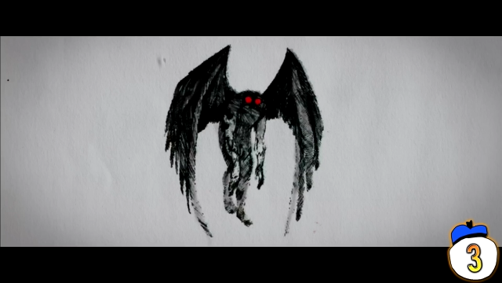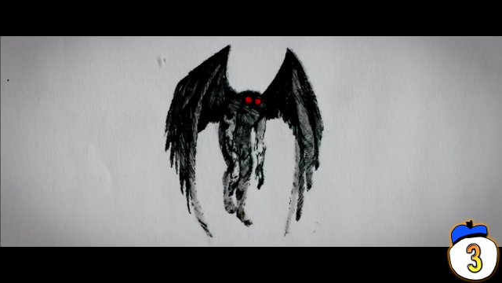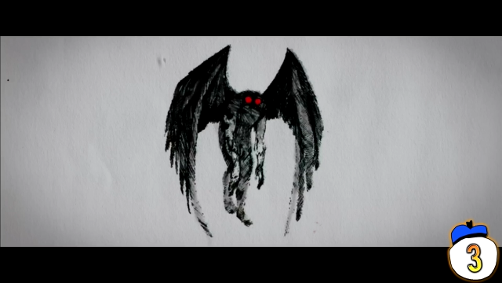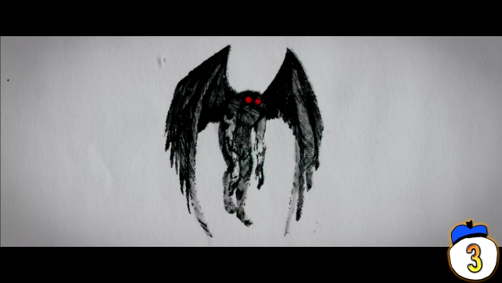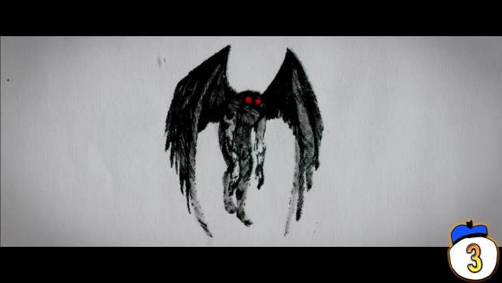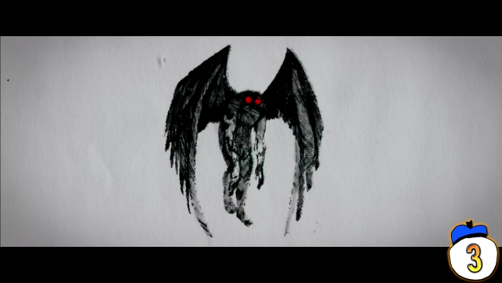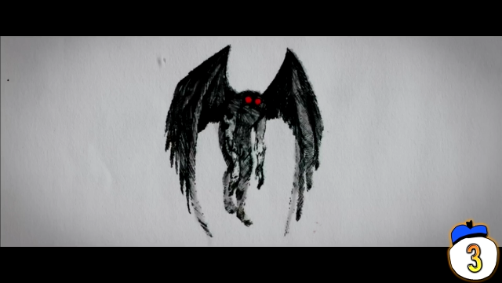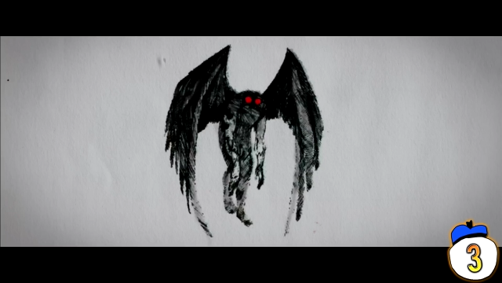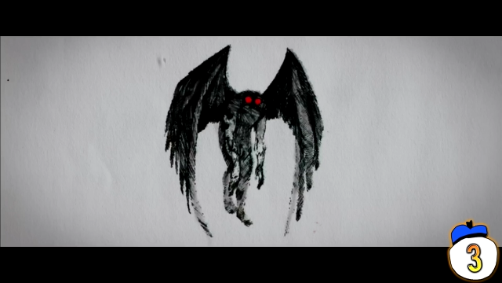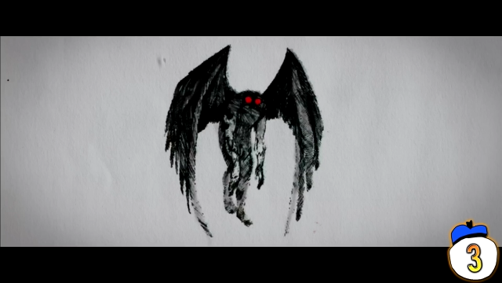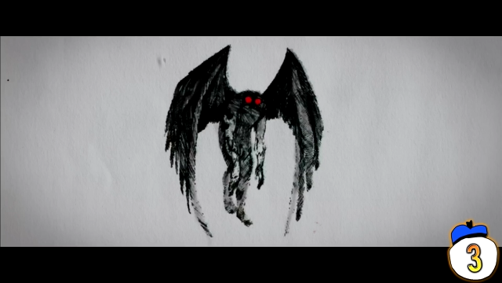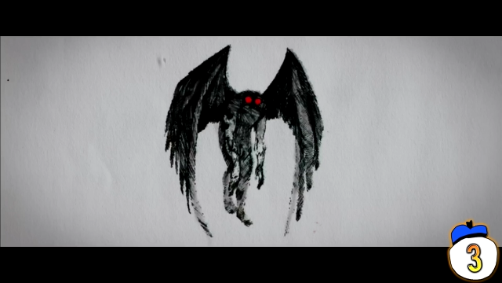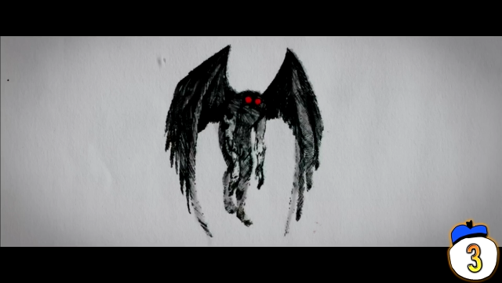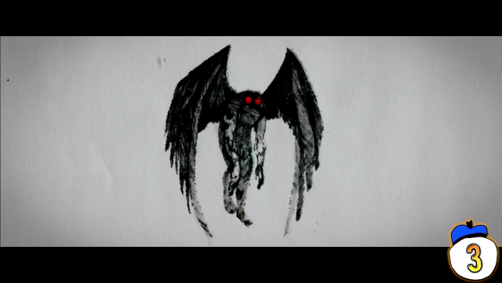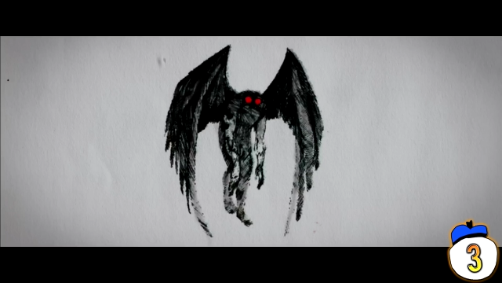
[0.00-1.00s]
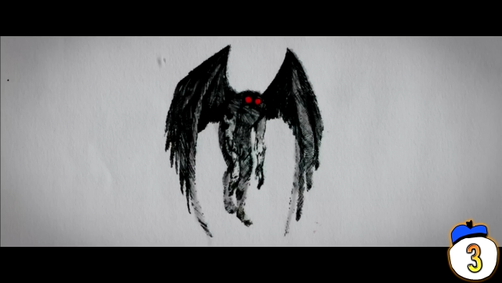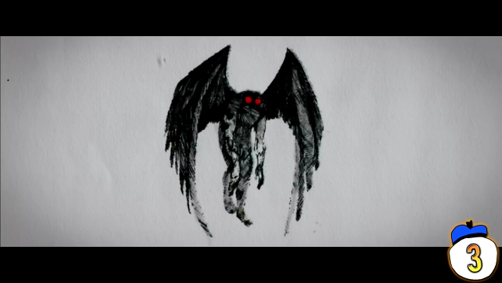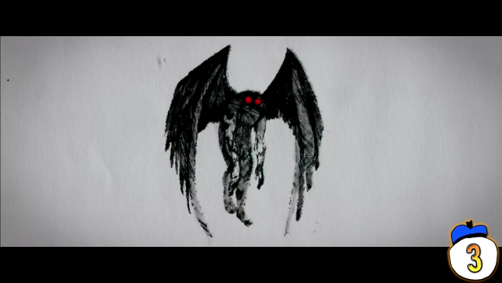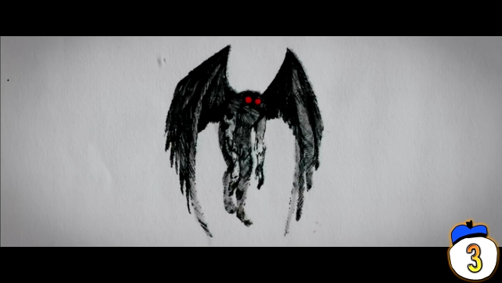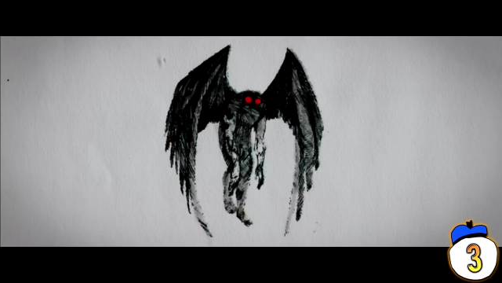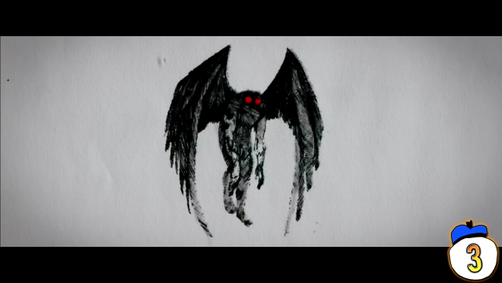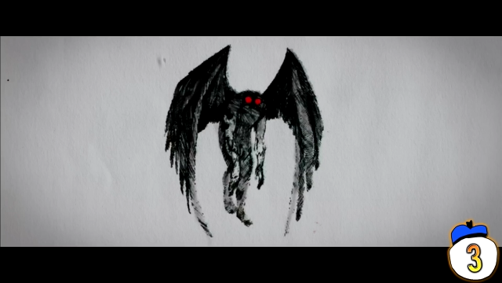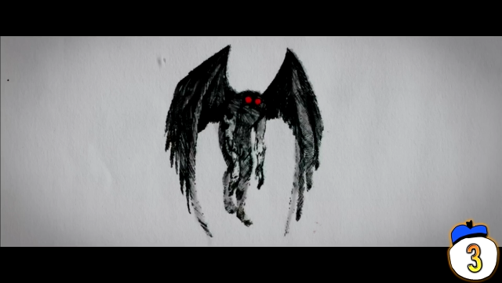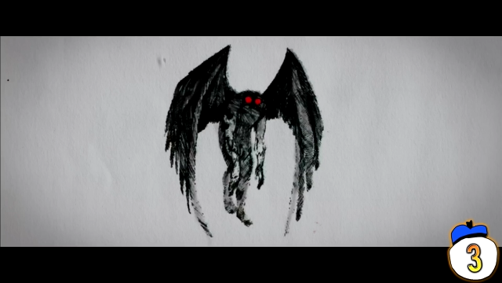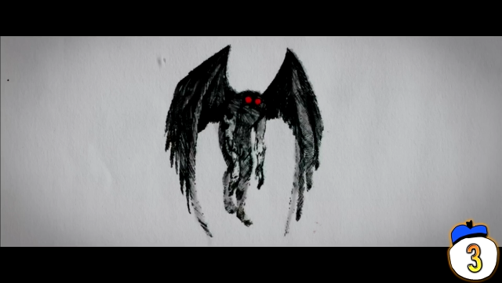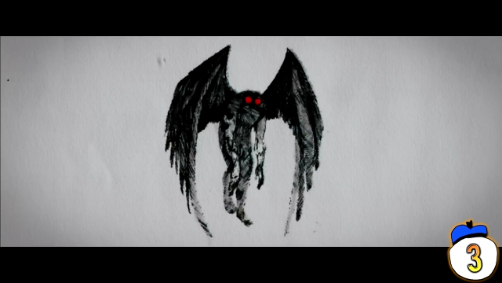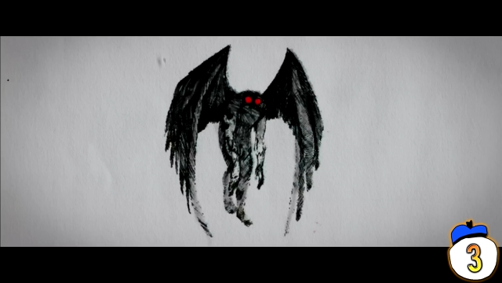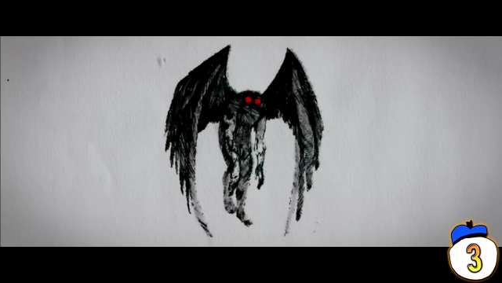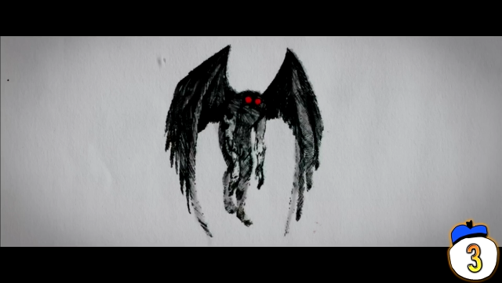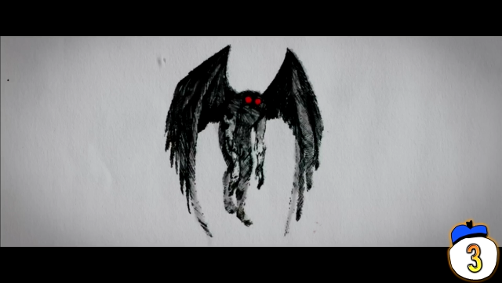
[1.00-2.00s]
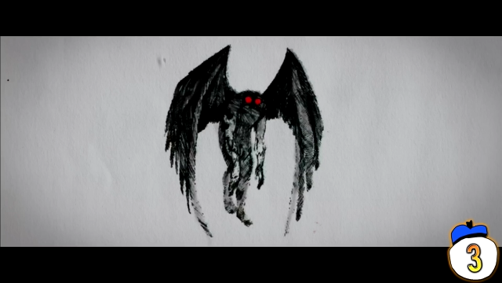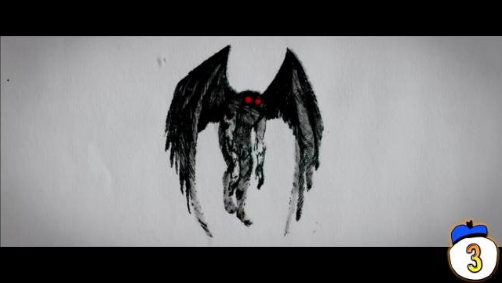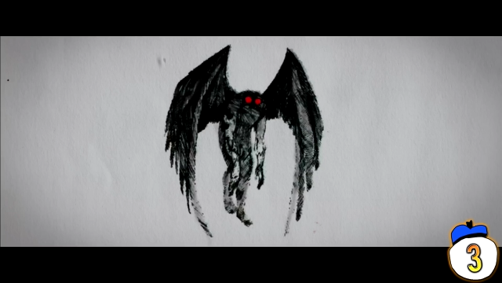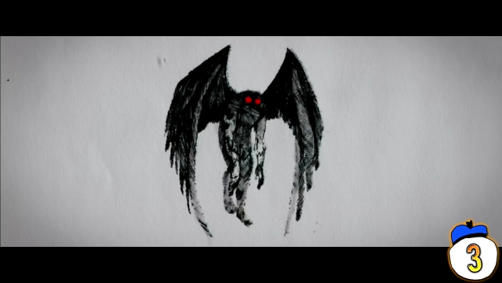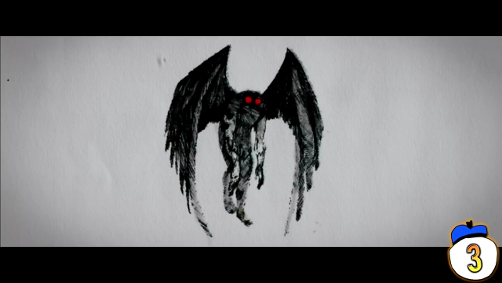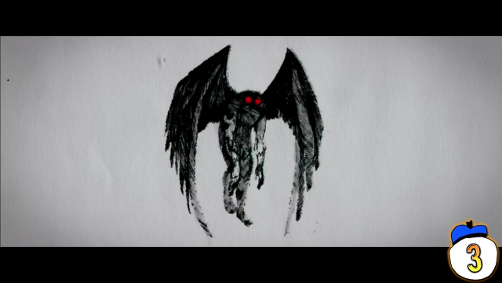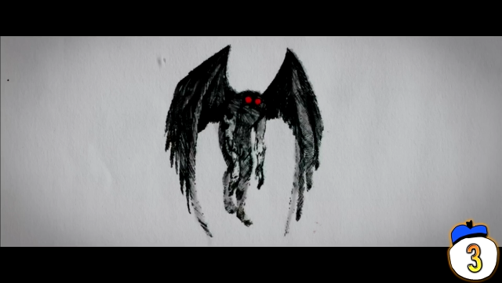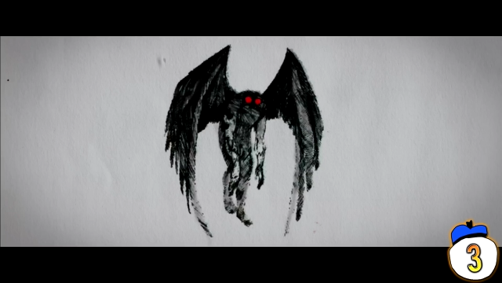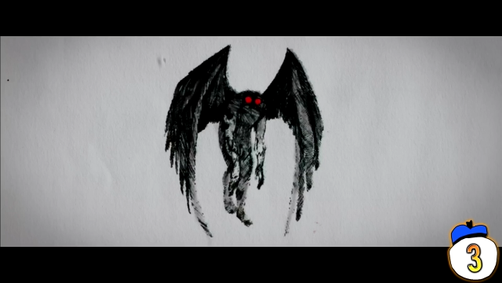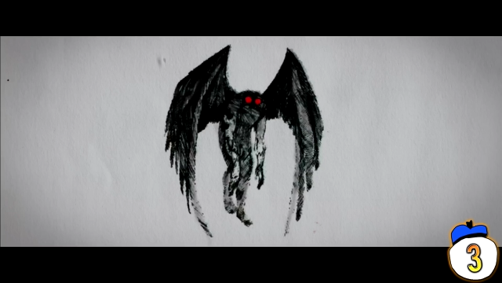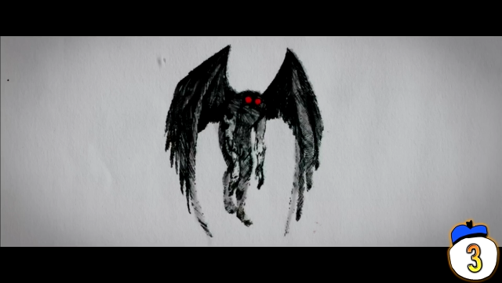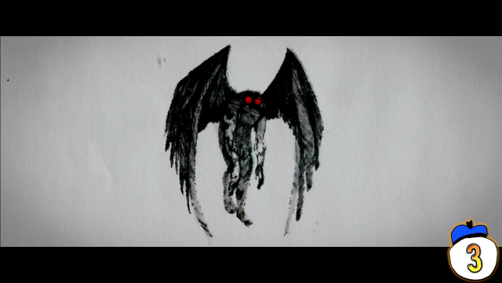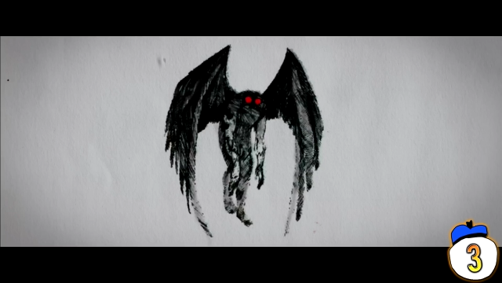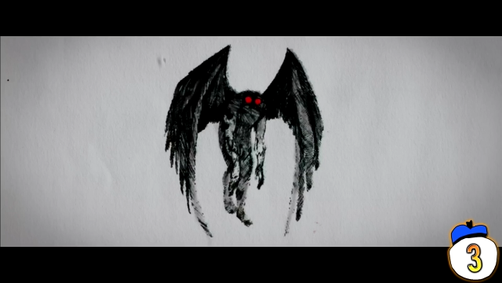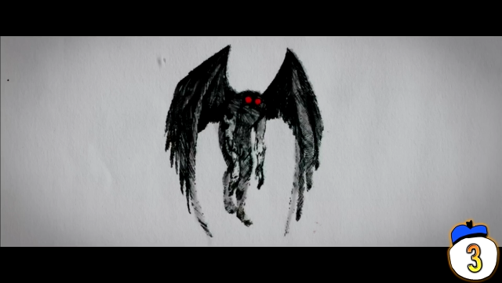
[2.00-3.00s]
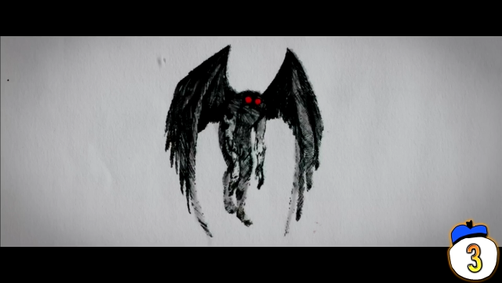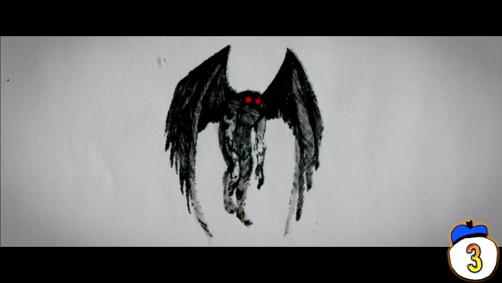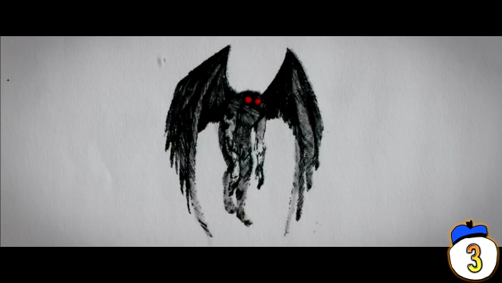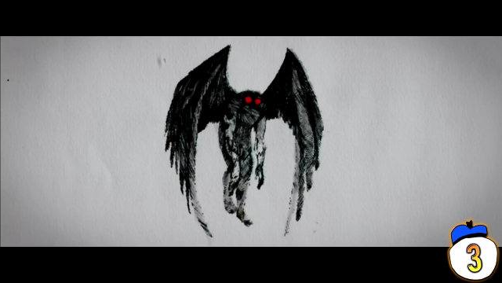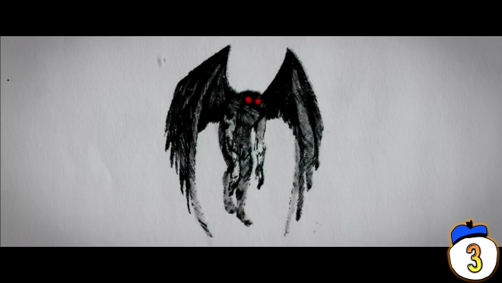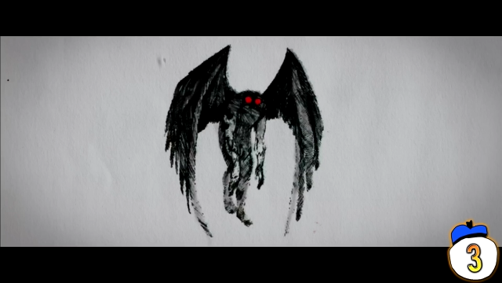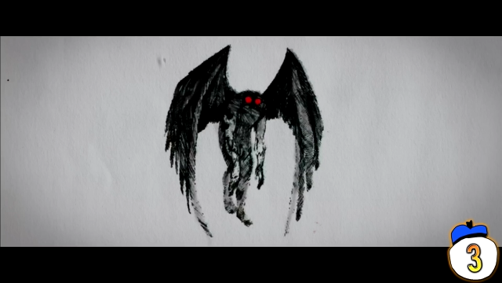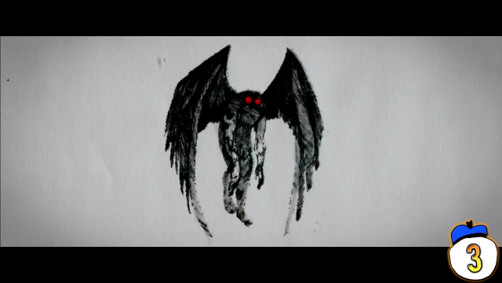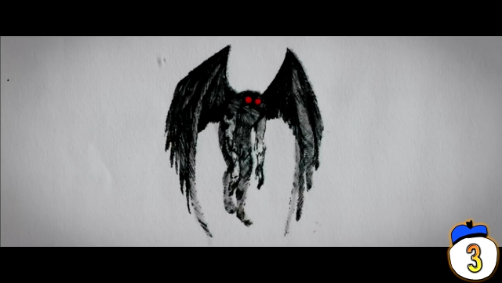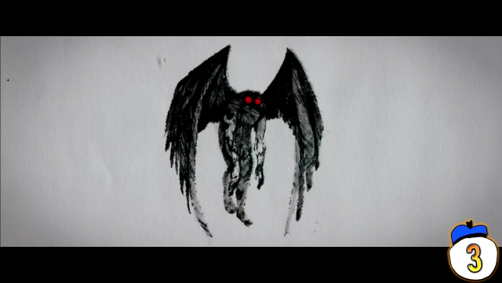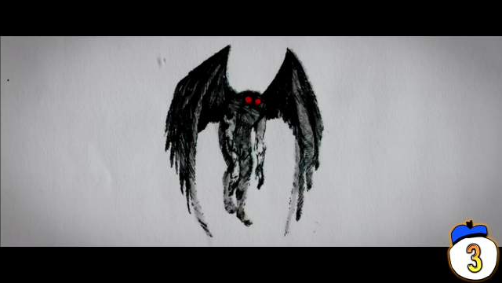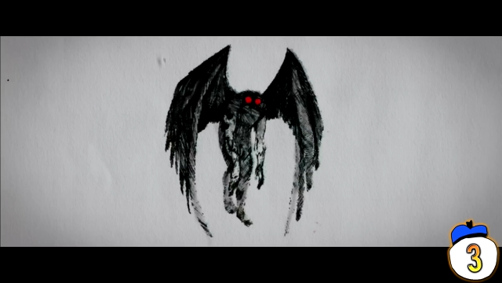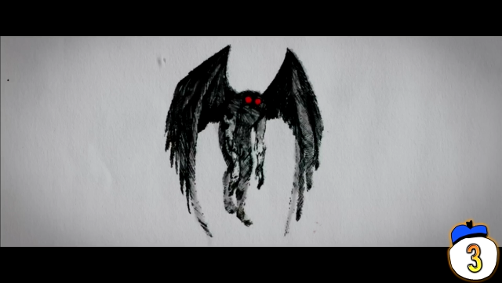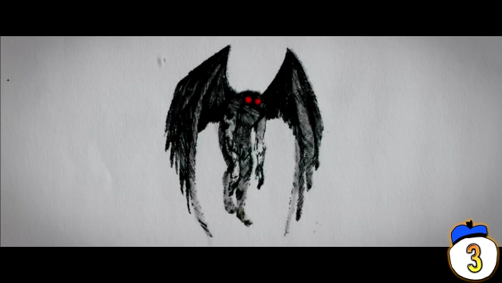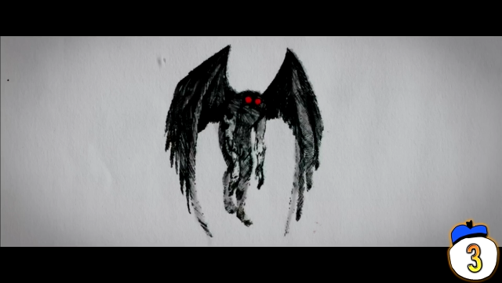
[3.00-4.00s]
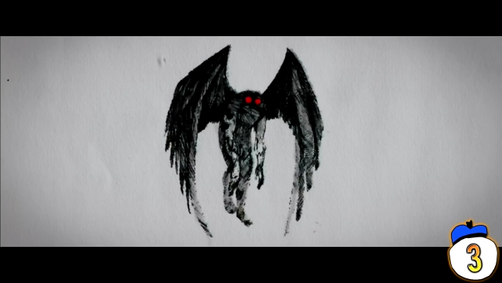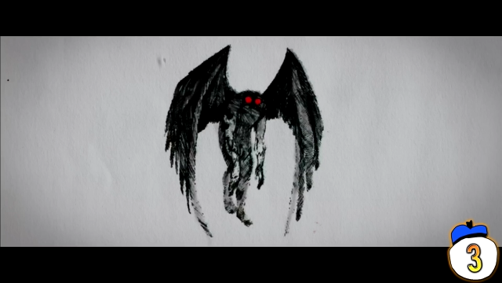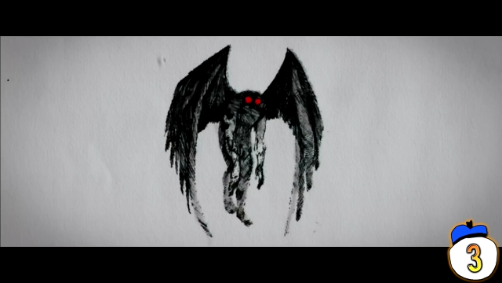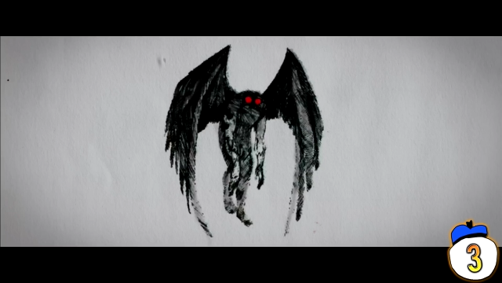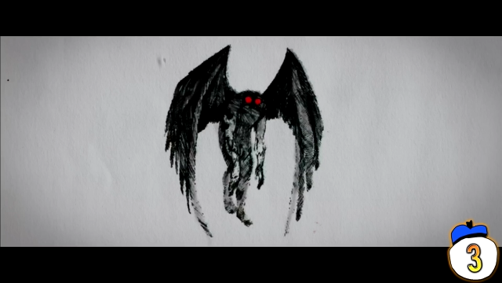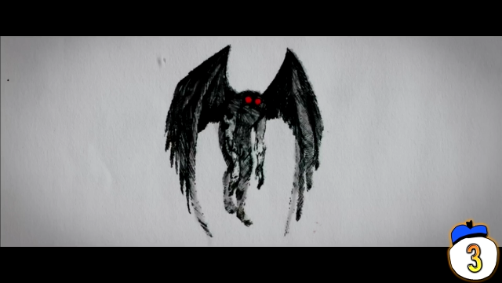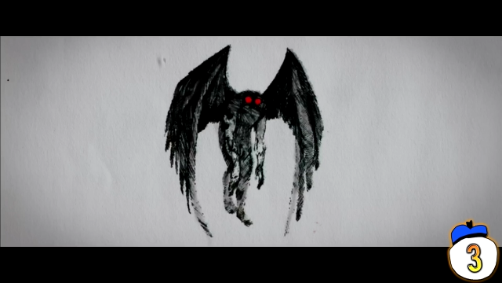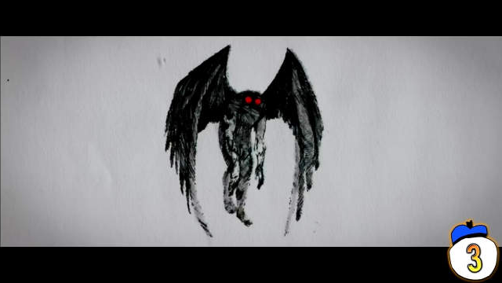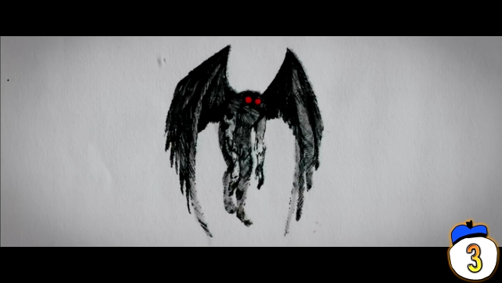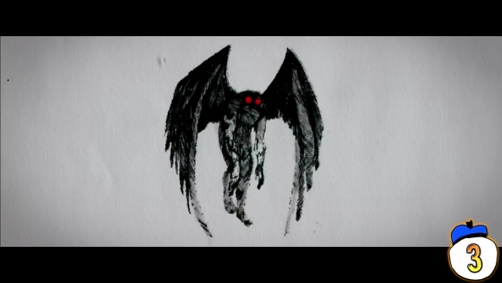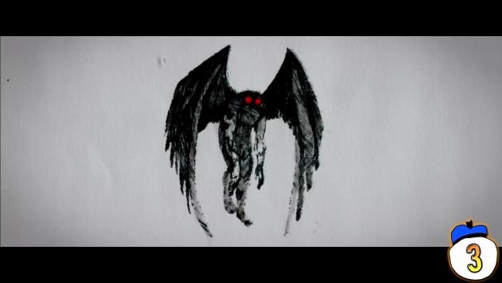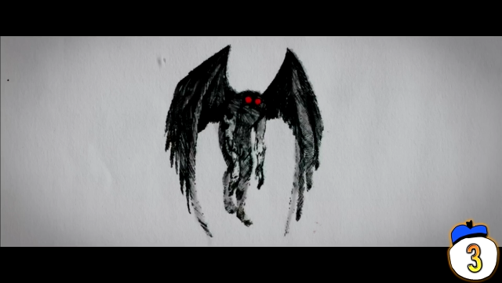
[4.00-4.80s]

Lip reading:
No face is visible, so there are no lips to read.